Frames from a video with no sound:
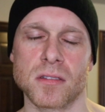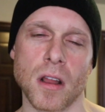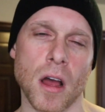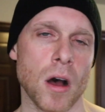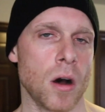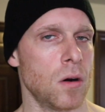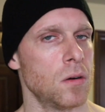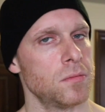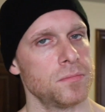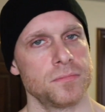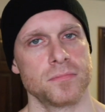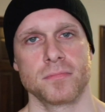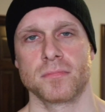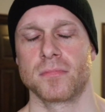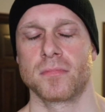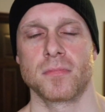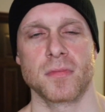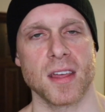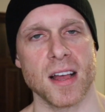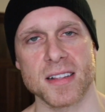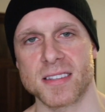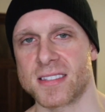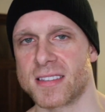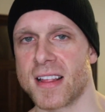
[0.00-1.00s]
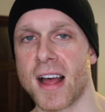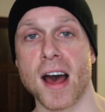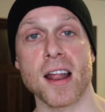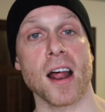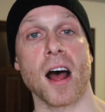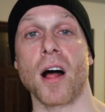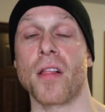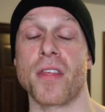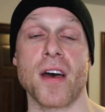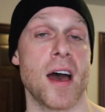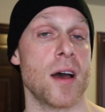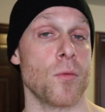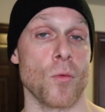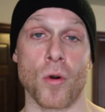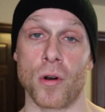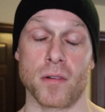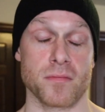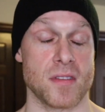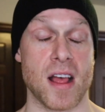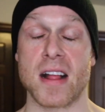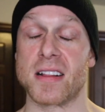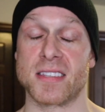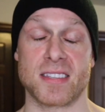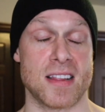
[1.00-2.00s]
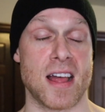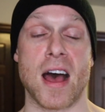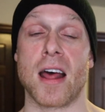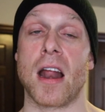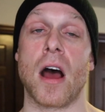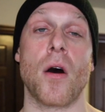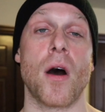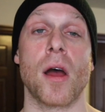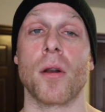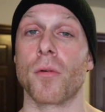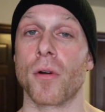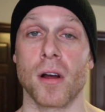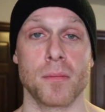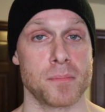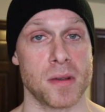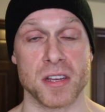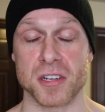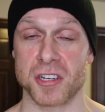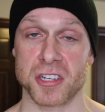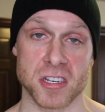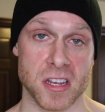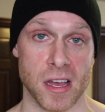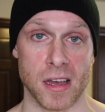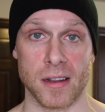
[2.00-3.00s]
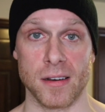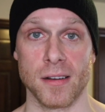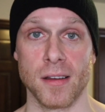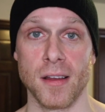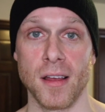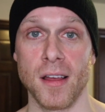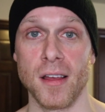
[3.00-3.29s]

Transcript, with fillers: No, that's not how that, that's not how I run my shit.